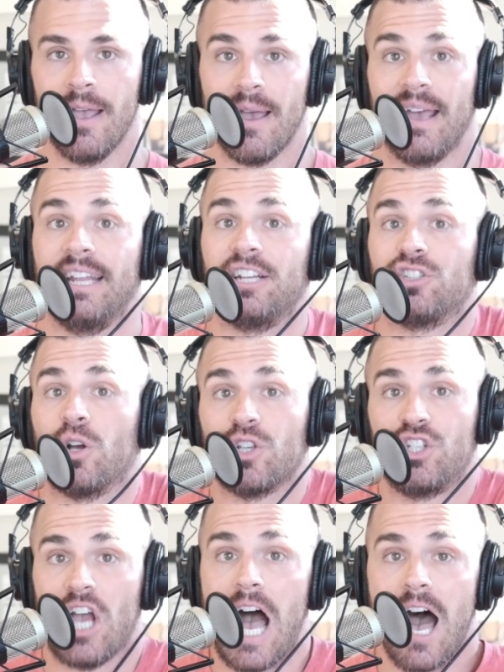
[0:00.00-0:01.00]
And it is our
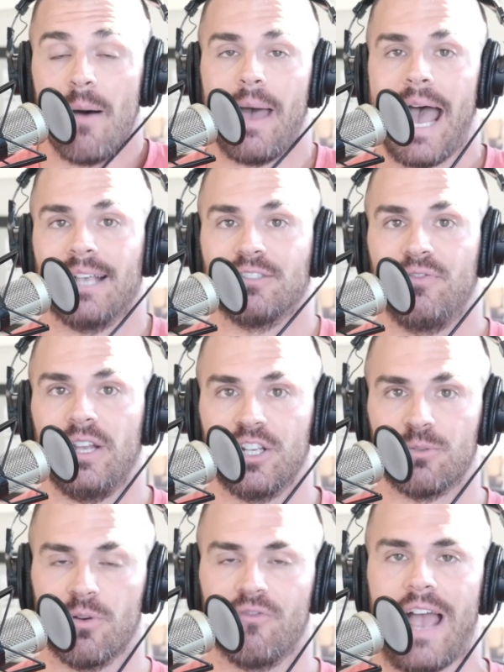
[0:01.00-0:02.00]
job as fitness
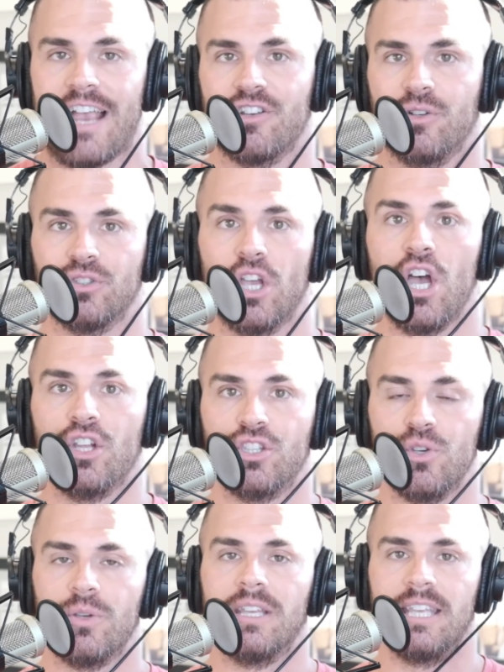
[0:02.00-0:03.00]
professionals
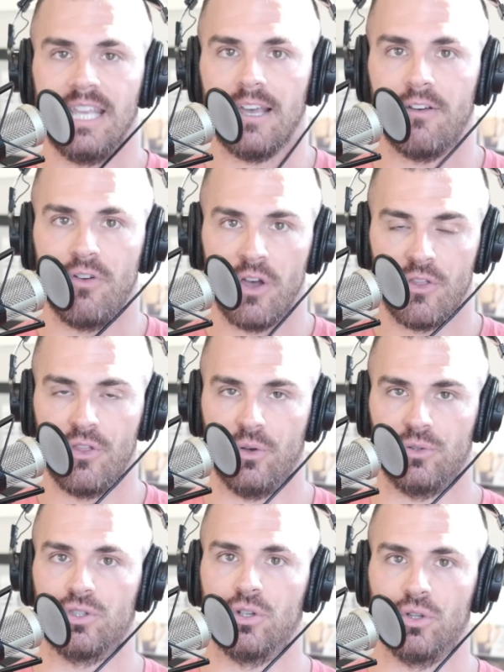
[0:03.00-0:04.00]
to give
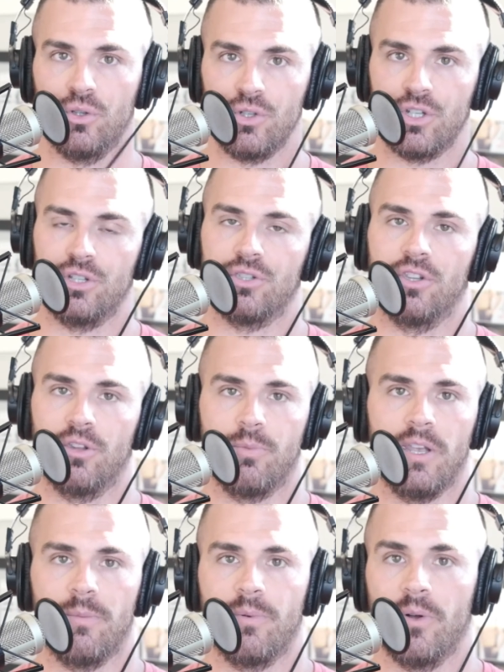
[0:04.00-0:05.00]
those solutions to the
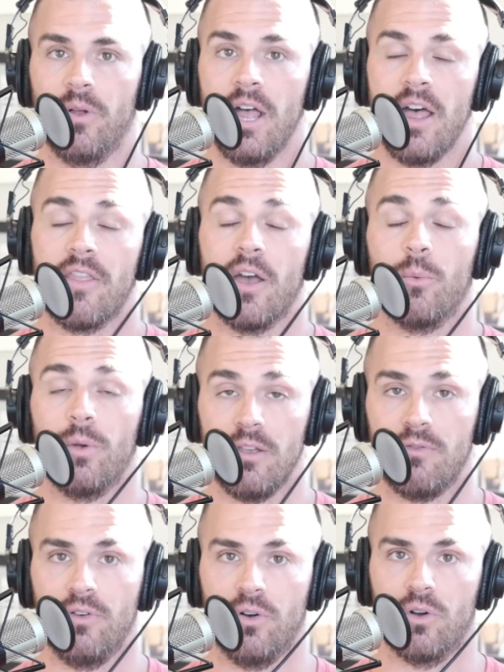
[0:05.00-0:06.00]
people that we
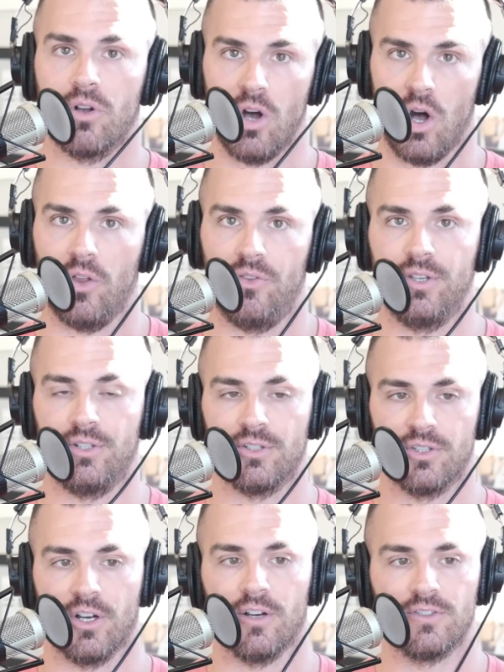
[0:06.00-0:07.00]
feel called to serve.